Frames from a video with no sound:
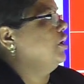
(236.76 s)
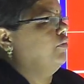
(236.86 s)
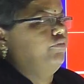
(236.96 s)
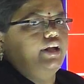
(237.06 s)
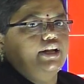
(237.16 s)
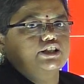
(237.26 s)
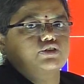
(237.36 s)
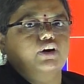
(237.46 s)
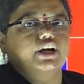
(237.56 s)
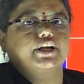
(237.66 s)
Various
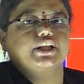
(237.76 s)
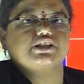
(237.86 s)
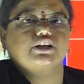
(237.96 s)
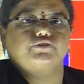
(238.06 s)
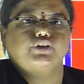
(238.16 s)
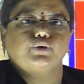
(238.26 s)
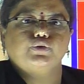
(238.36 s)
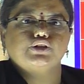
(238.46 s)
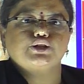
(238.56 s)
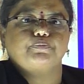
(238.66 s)
quantities of the
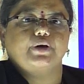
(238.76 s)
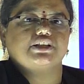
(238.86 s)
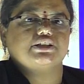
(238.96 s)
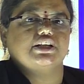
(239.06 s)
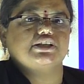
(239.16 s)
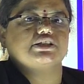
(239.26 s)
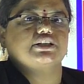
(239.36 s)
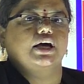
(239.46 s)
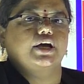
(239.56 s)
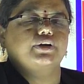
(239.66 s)
goods purchased
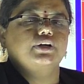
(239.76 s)
are